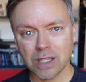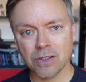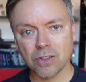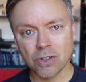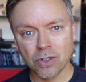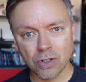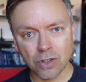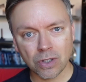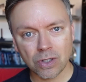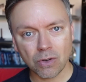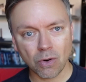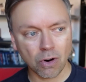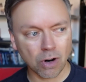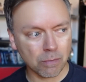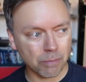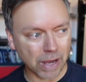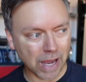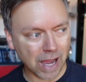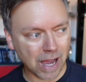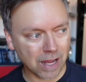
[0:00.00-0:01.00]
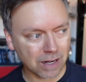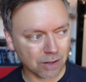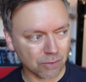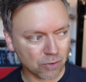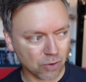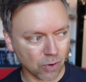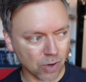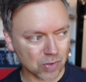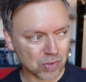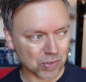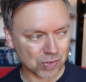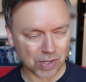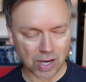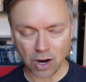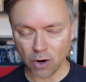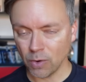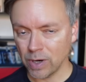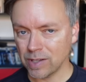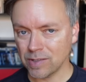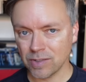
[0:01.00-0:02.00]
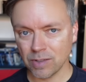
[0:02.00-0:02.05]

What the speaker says: is good or bad, of course, is always